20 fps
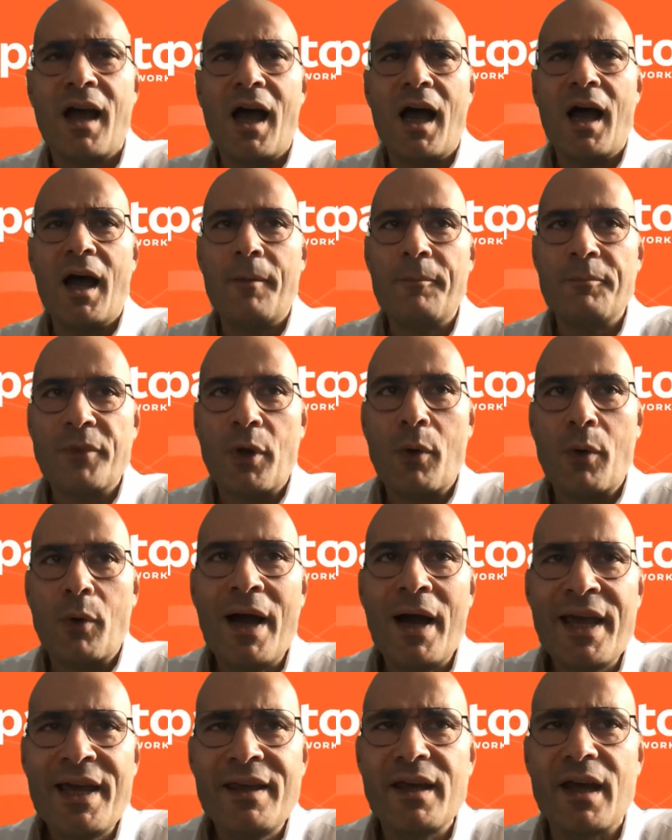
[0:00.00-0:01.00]
um,
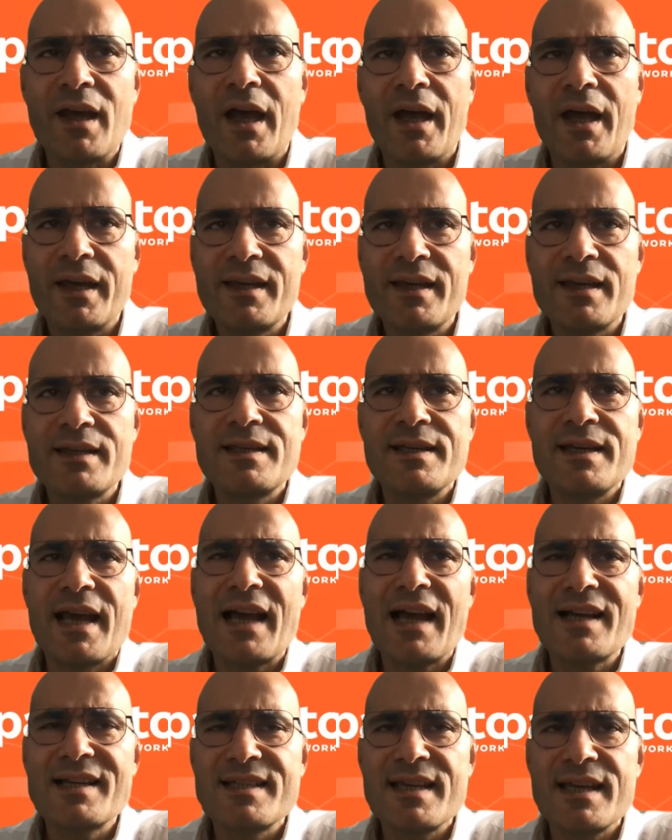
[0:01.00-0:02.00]
why uh, getting
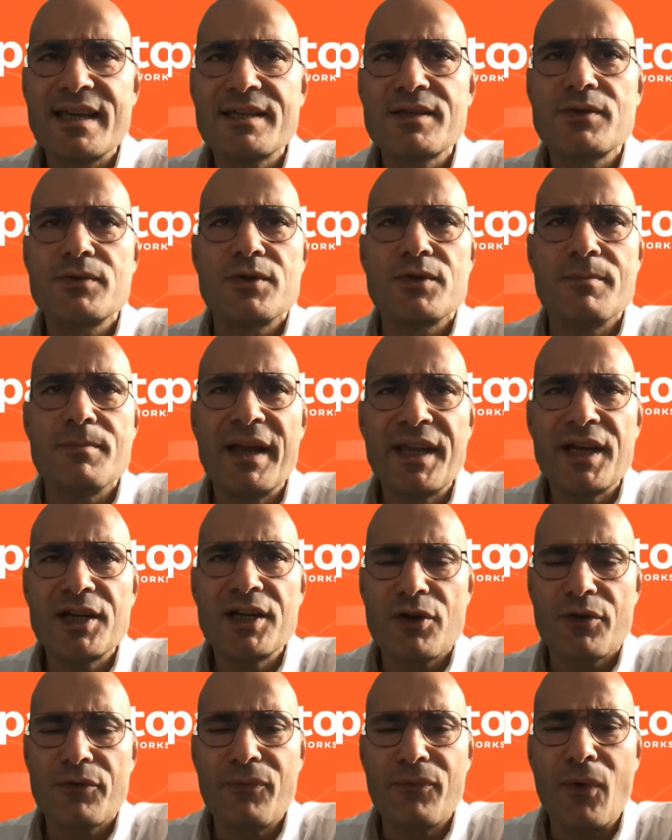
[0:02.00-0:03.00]
access to the
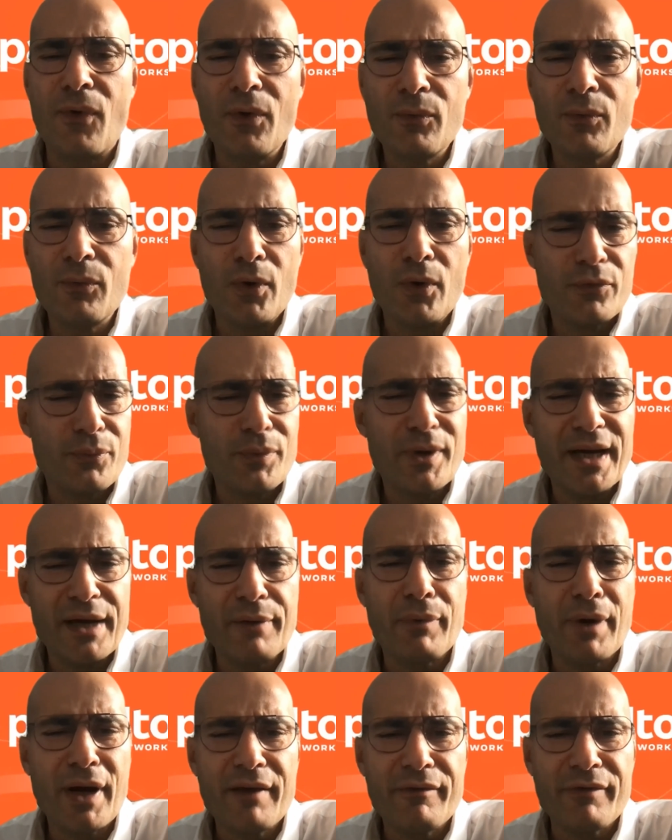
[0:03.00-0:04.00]
manager's phone was really
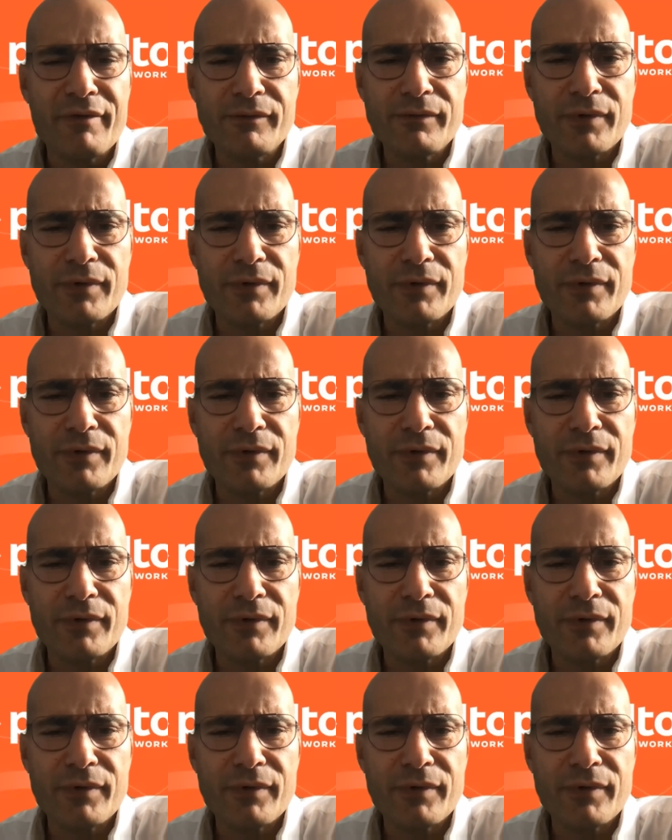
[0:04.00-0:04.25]
relevant